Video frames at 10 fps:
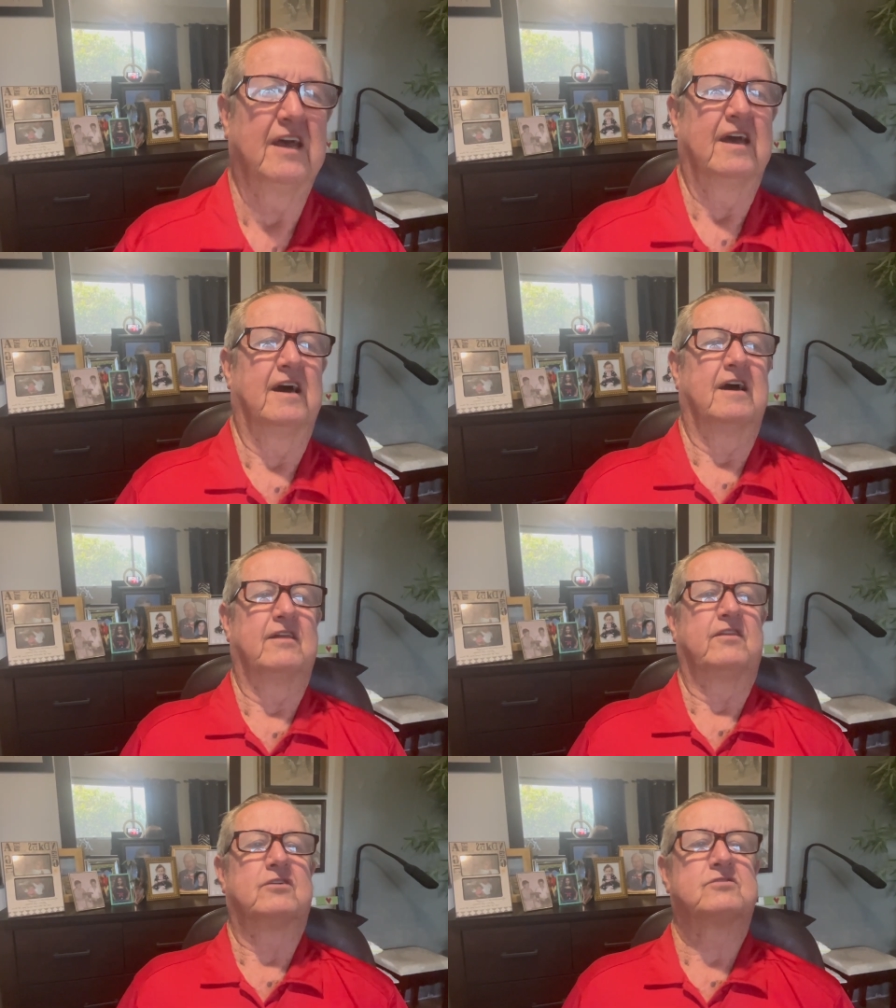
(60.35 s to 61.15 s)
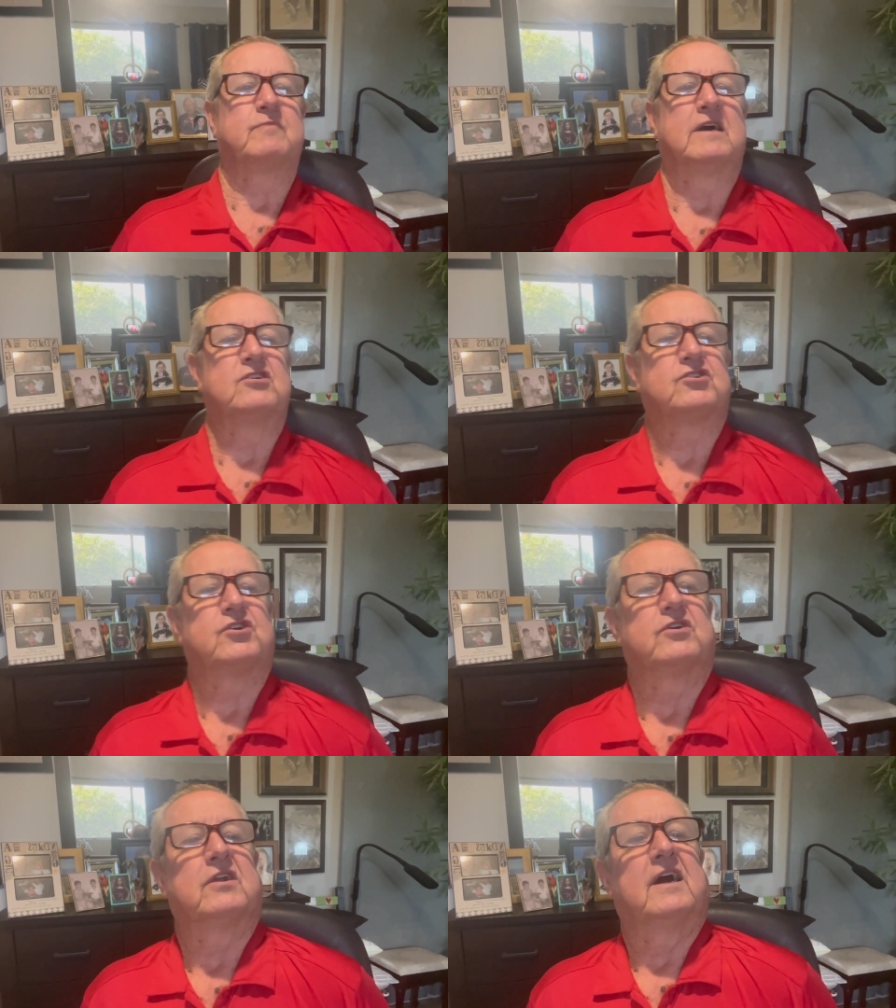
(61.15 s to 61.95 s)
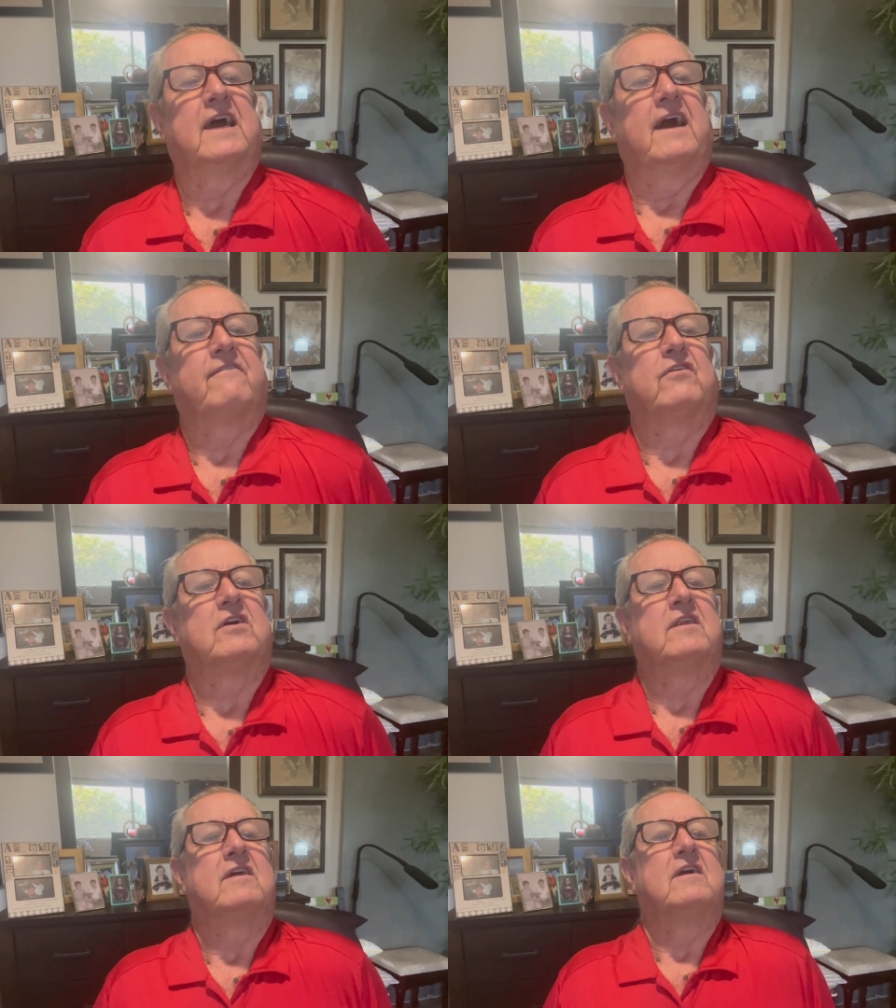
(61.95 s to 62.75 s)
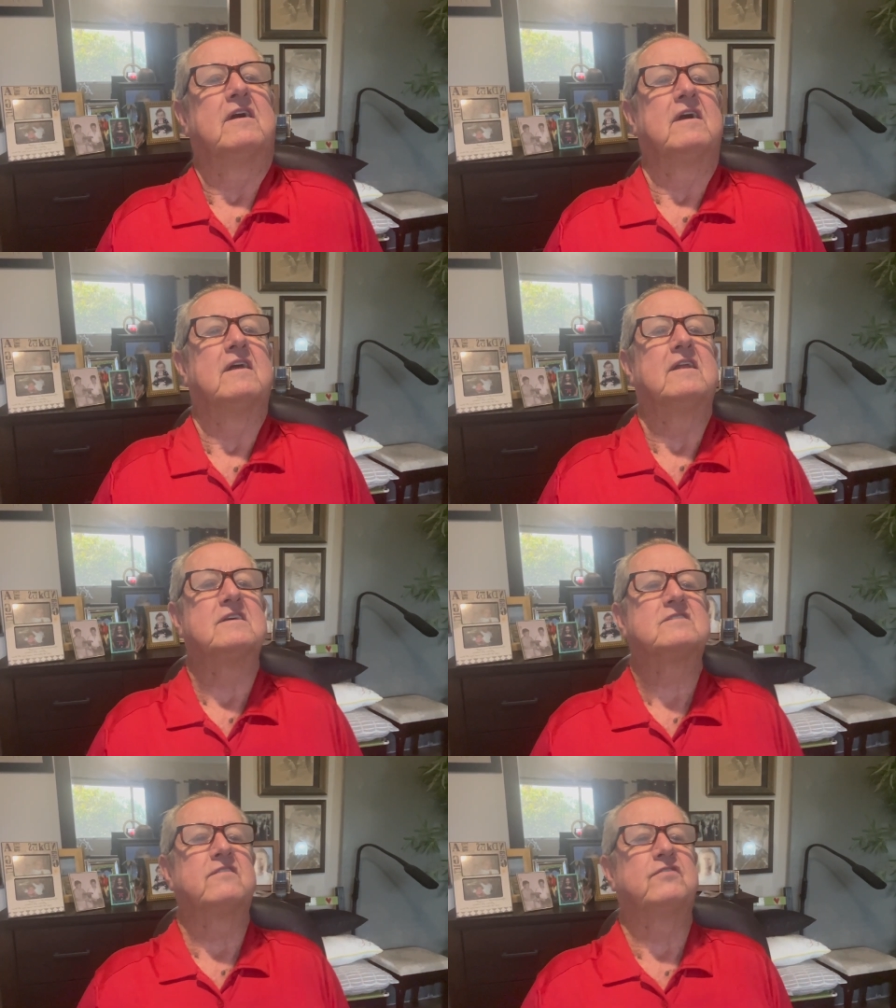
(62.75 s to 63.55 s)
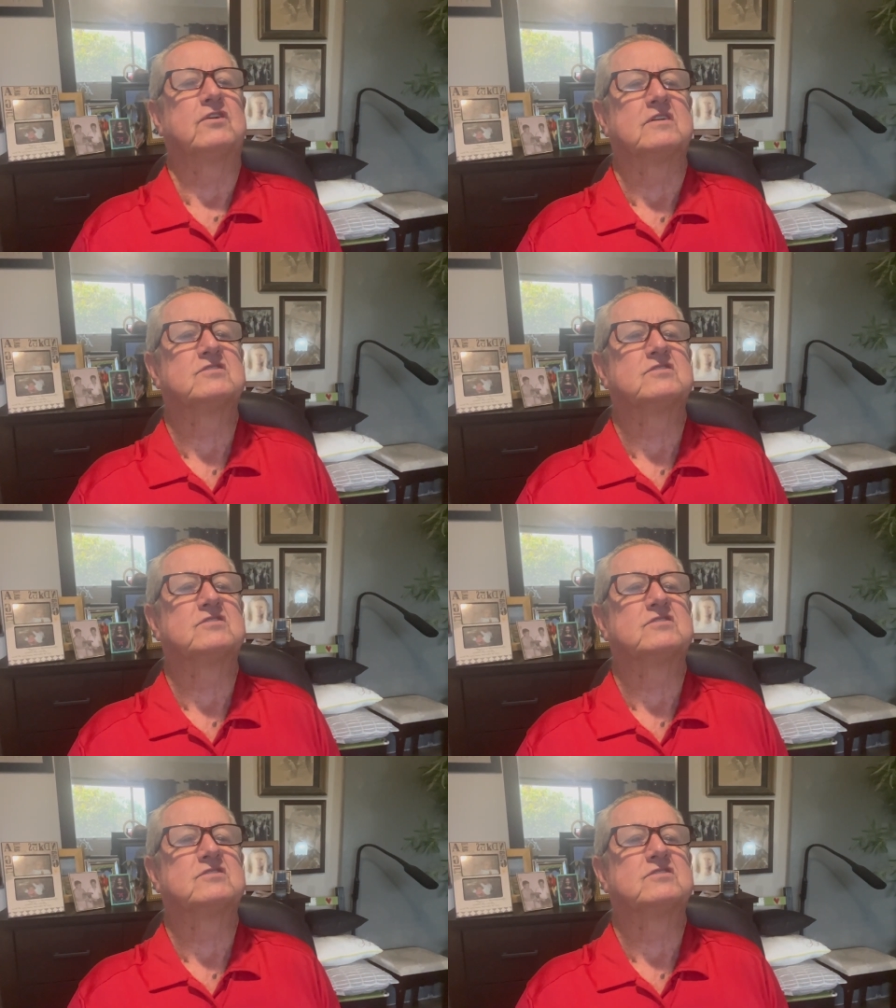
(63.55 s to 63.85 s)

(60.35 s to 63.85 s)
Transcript: Uh, there's my shirt I have on. Let's see if you can